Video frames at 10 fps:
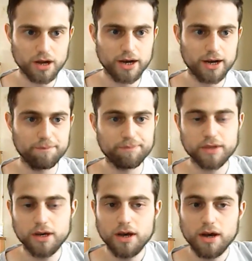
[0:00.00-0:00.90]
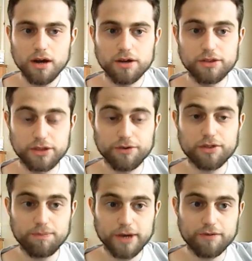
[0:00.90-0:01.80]
Um, there
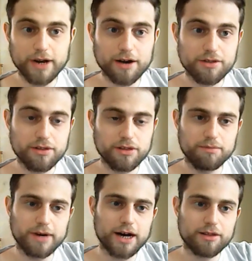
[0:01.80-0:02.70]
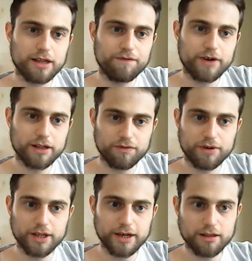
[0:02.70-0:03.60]
was a big reaction to the match, like the fans were
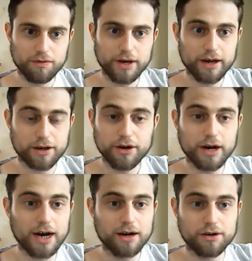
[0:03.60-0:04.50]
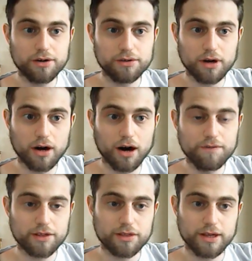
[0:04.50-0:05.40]
really into it. Kurt Angle,
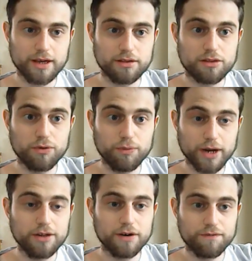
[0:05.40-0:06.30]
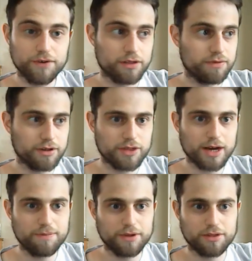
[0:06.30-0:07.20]
obviously, to win your first world
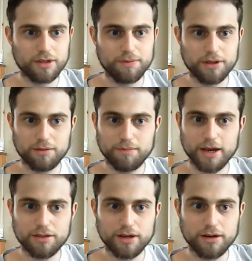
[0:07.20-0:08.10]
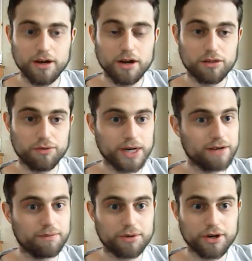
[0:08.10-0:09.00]
championship is amazing. To win
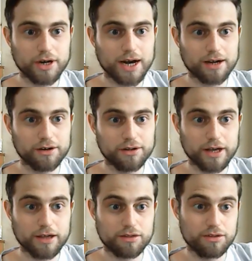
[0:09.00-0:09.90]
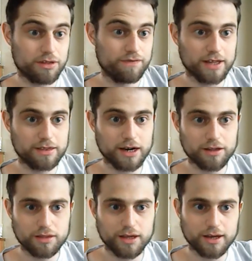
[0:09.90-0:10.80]
it from Kurt Angle is just
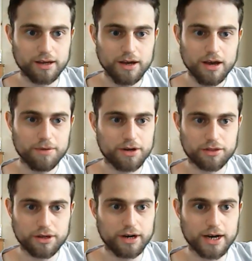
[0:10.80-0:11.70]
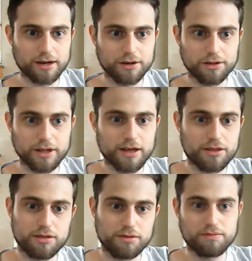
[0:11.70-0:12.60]
fantastic because Kurt Angle
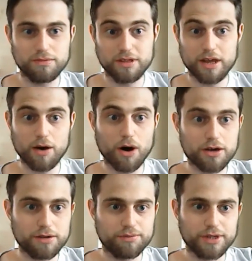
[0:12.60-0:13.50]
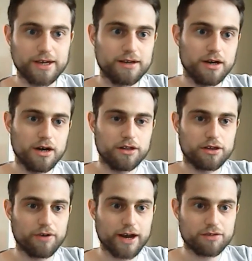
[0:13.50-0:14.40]
is, you know, arguably
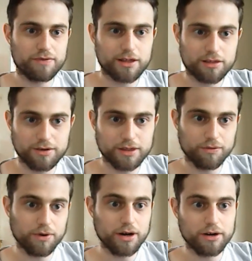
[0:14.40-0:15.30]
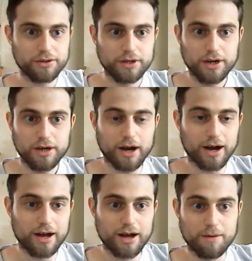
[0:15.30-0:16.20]
the greatest wrestler in the world.
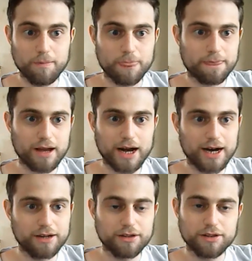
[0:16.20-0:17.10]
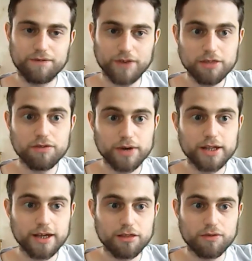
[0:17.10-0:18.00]
Um, and the fans were
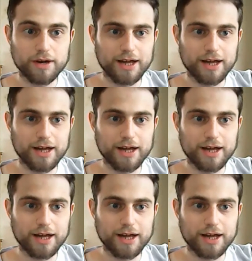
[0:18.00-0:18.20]
really into it.